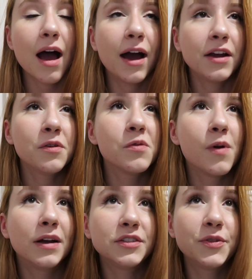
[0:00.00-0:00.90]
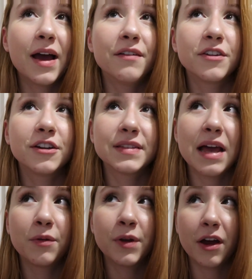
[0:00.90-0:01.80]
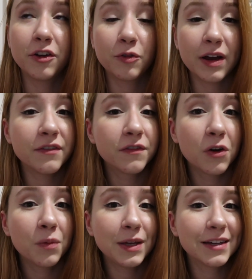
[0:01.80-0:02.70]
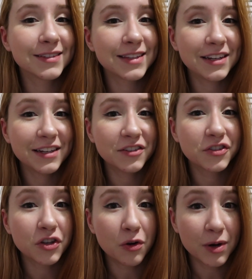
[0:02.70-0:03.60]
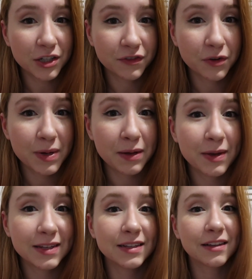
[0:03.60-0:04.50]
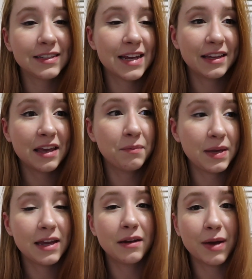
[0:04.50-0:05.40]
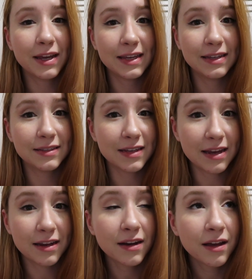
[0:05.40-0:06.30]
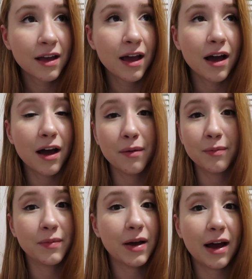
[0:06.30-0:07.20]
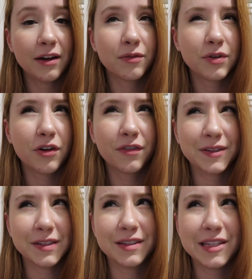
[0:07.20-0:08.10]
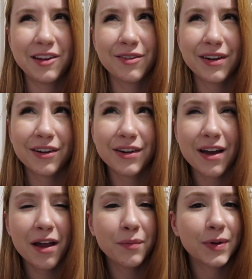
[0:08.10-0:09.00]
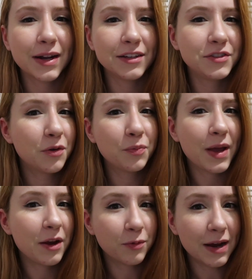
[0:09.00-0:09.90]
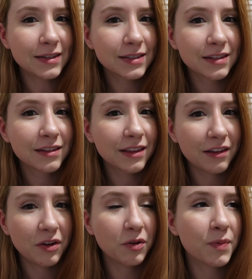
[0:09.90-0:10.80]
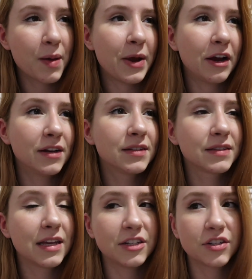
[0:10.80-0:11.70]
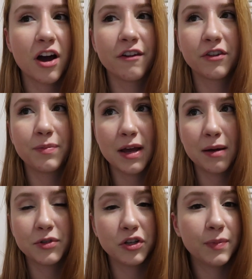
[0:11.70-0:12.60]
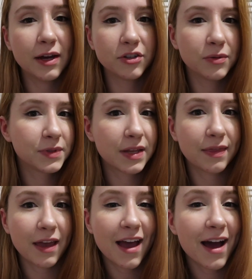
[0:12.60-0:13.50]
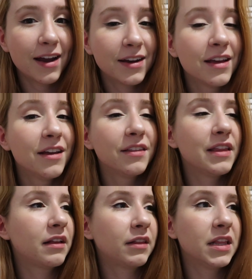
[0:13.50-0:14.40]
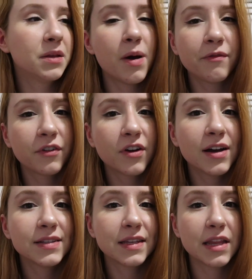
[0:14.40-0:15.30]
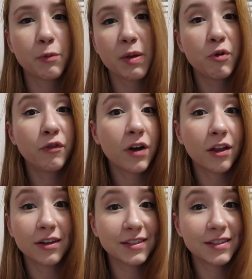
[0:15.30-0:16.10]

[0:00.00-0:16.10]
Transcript: I don't want to ever sound ungrateful because they did so much for me, basically taking me and my kids in. Um, I don't know if it's a secret or not, but I don't pay rent living with my parents. They just offered me up two bedrooms that they had. They cleaned them up for us, and then we moved all